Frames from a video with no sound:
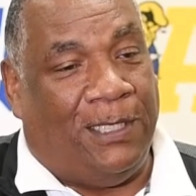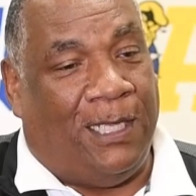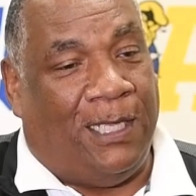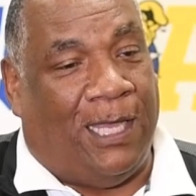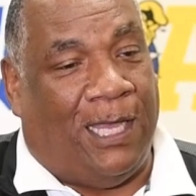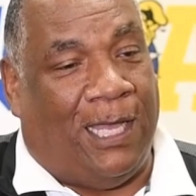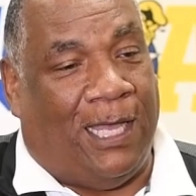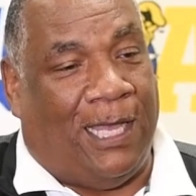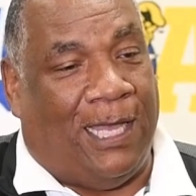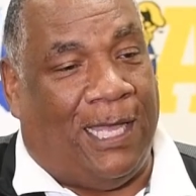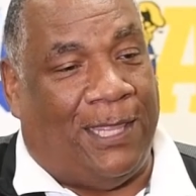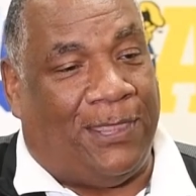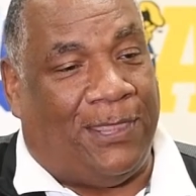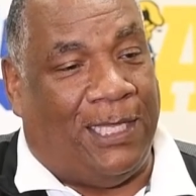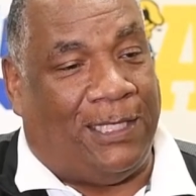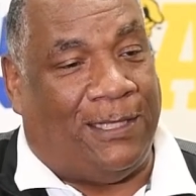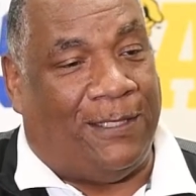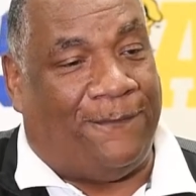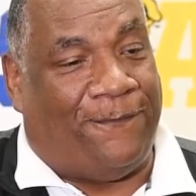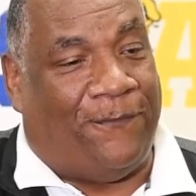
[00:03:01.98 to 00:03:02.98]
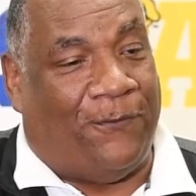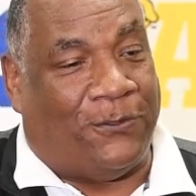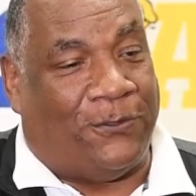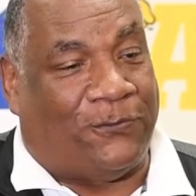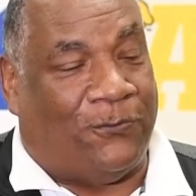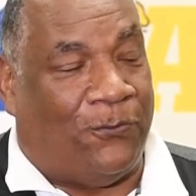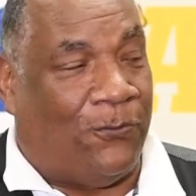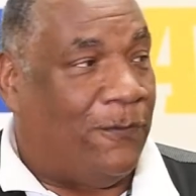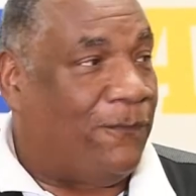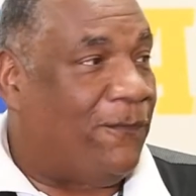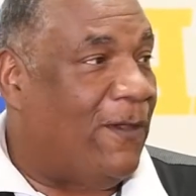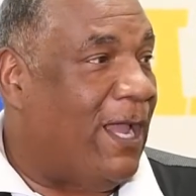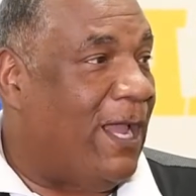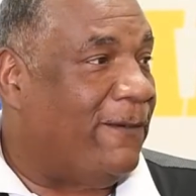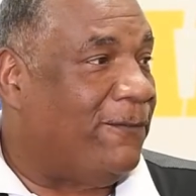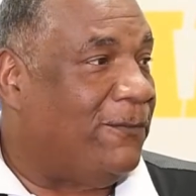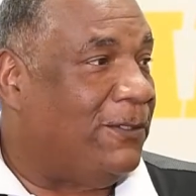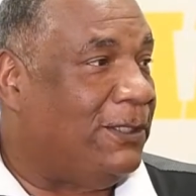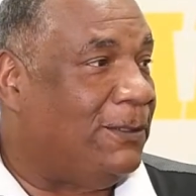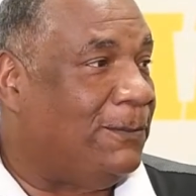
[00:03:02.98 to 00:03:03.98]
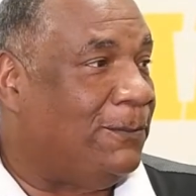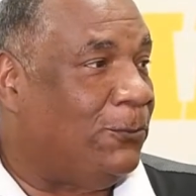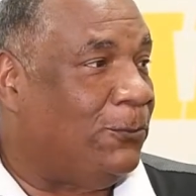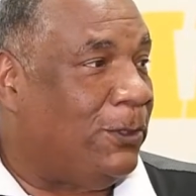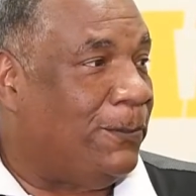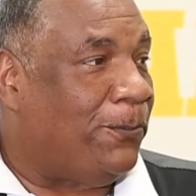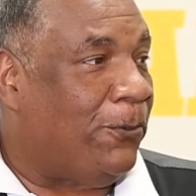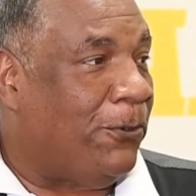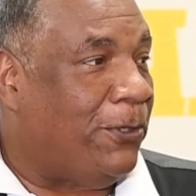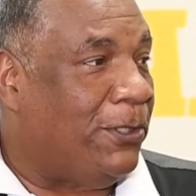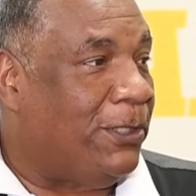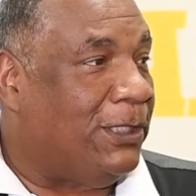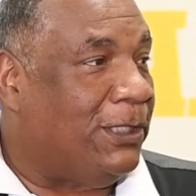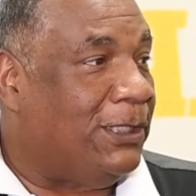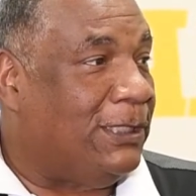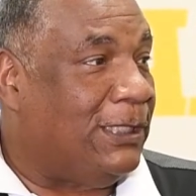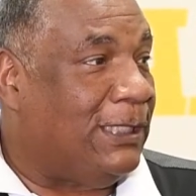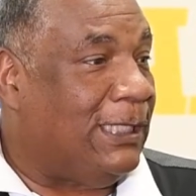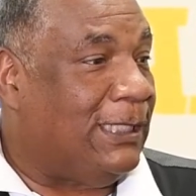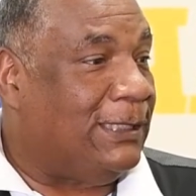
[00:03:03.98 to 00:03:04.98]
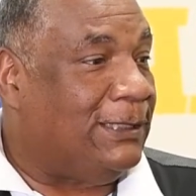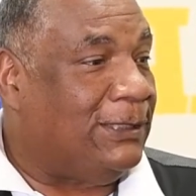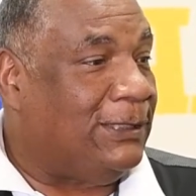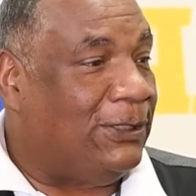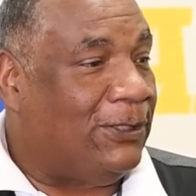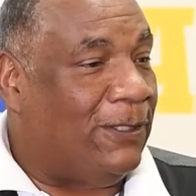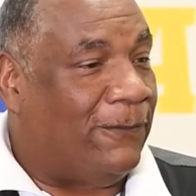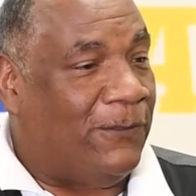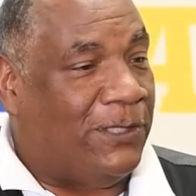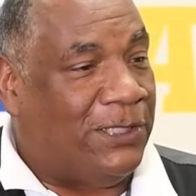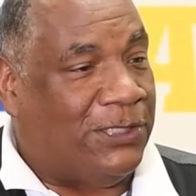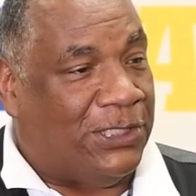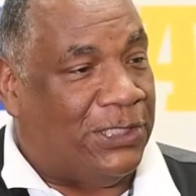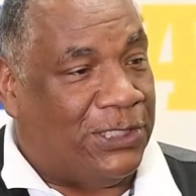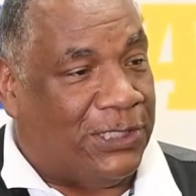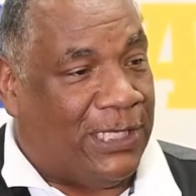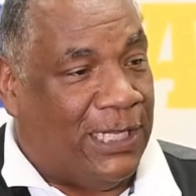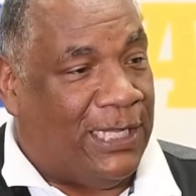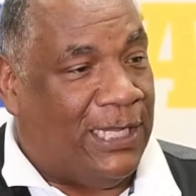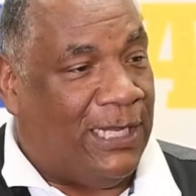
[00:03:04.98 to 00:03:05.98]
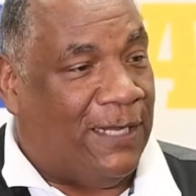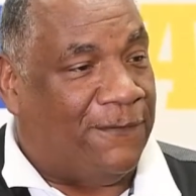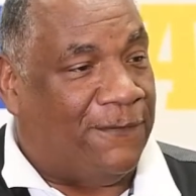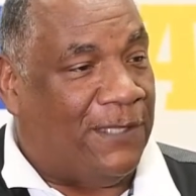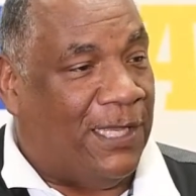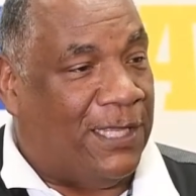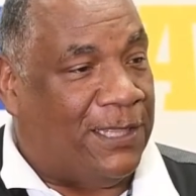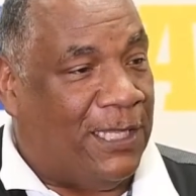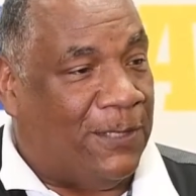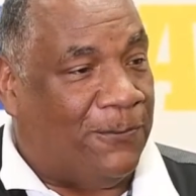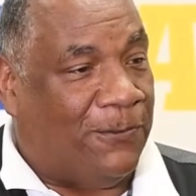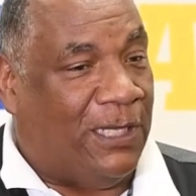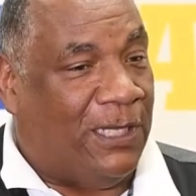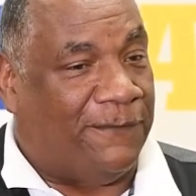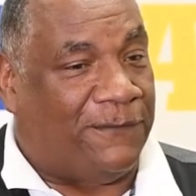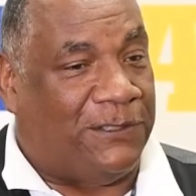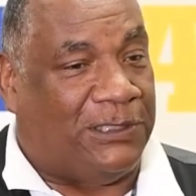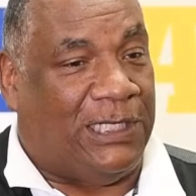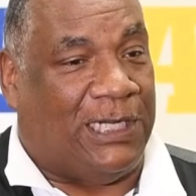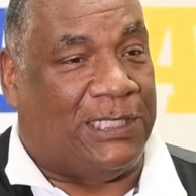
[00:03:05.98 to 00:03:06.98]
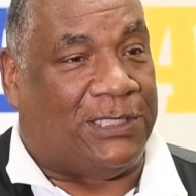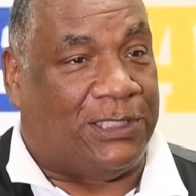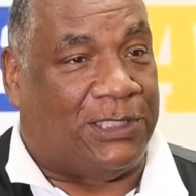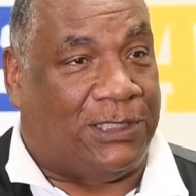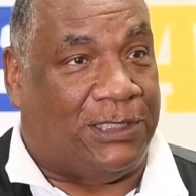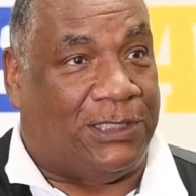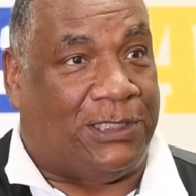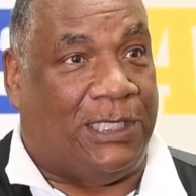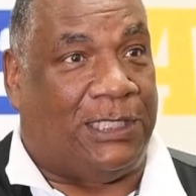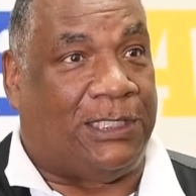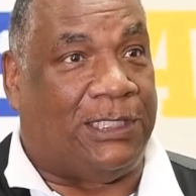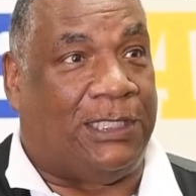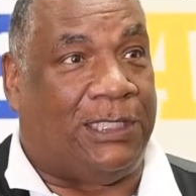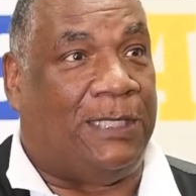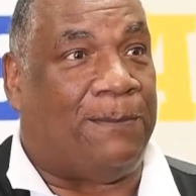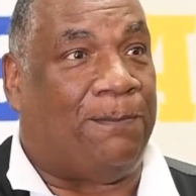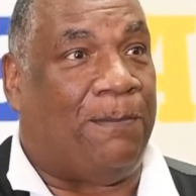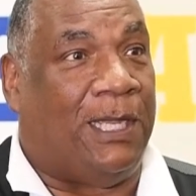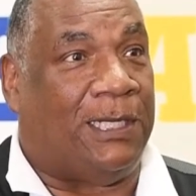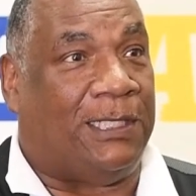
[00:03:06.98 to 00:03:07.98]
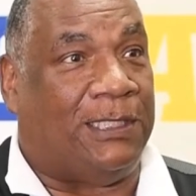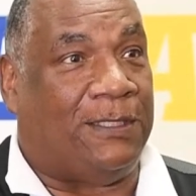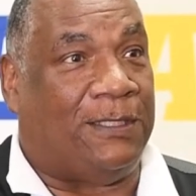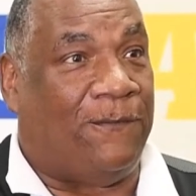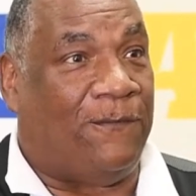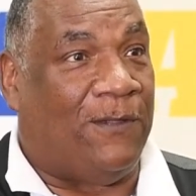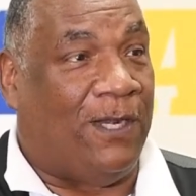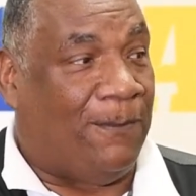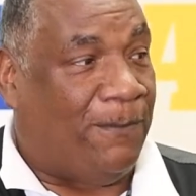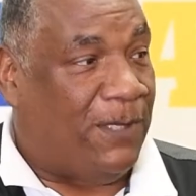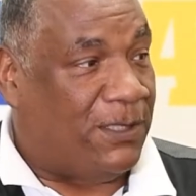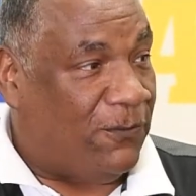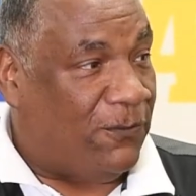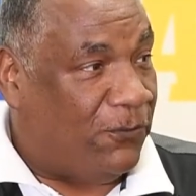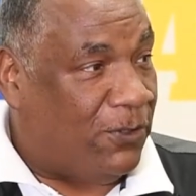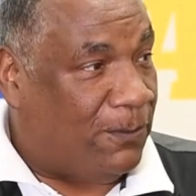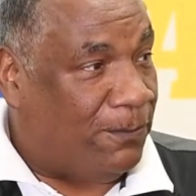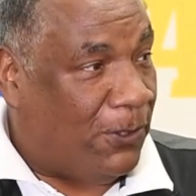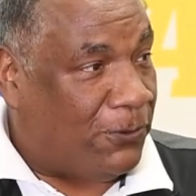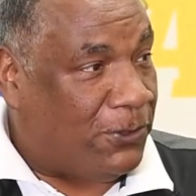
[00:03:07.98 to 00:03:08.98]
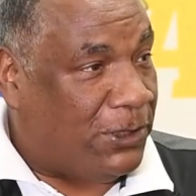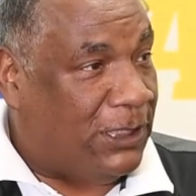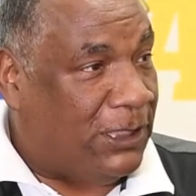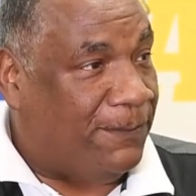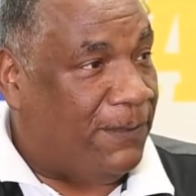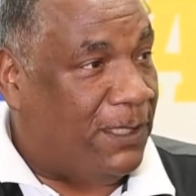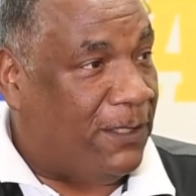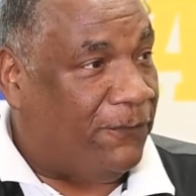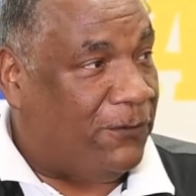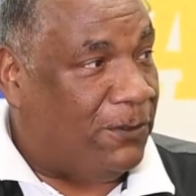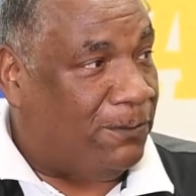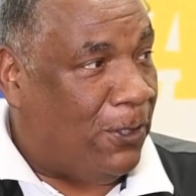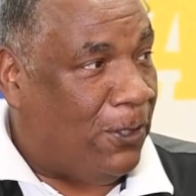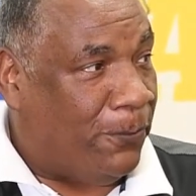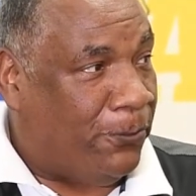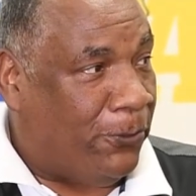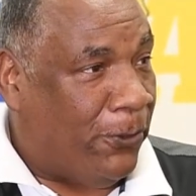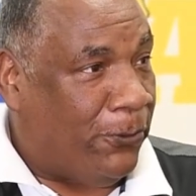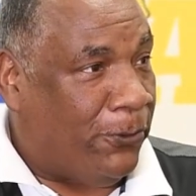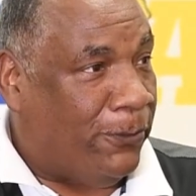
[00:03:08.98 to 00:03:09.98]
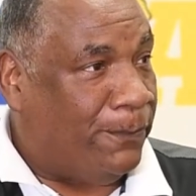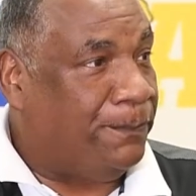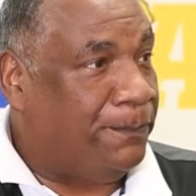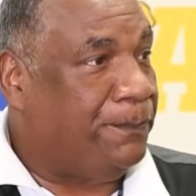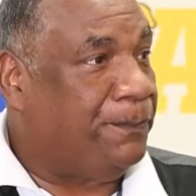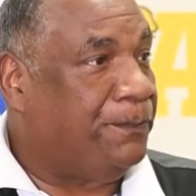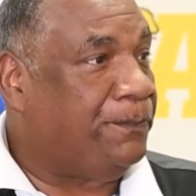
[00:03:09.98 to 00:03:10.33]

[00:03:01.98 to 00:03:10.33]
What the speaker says: I think the first 4 or 5 we're pretty good, and we can just stay healthy. I think we have a chance to continue to get better and develop as a football team and a football program.